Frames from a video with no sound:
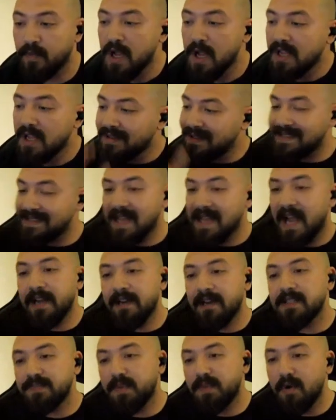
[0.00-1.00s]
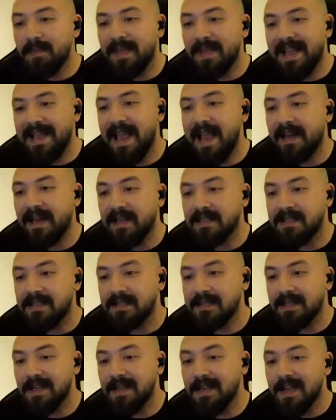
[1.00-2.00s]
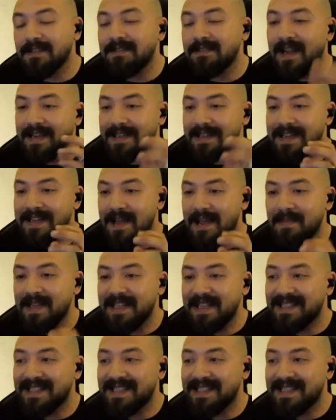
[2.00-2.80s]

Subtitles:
Designers put mechanics. Dynamics